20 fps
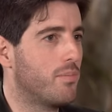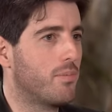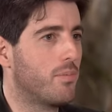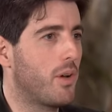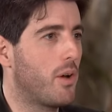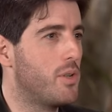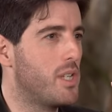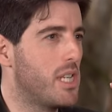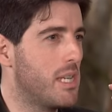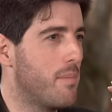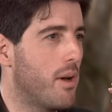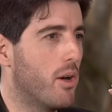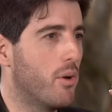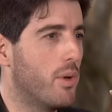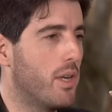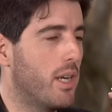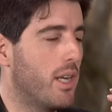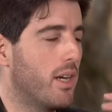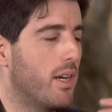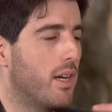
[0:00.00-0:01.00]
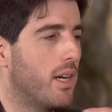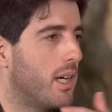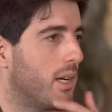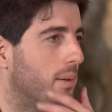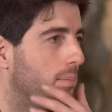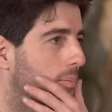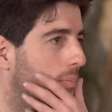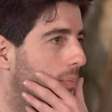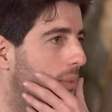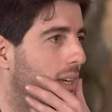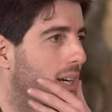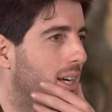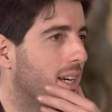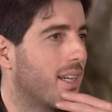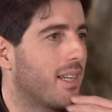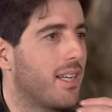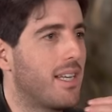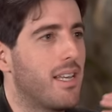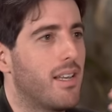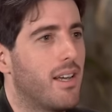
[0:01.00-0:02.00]
goes emo in it. I
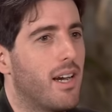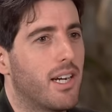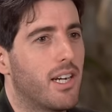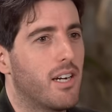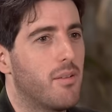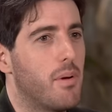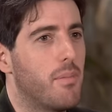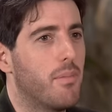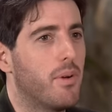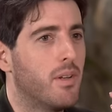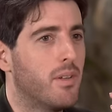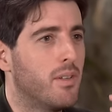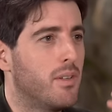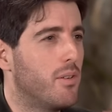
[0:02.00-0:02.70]
can't remember.